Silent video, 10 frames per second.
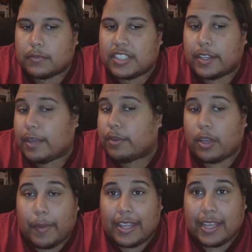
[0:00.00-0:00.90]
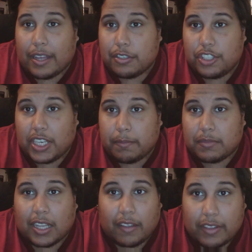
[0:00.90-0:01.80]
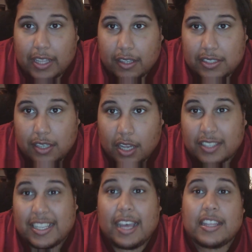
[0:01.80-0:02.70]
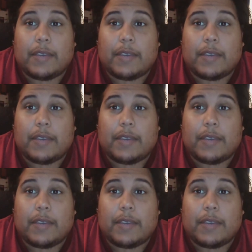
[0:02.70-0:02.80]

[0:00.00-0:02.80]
So they would go buy the house cheap, $11,000.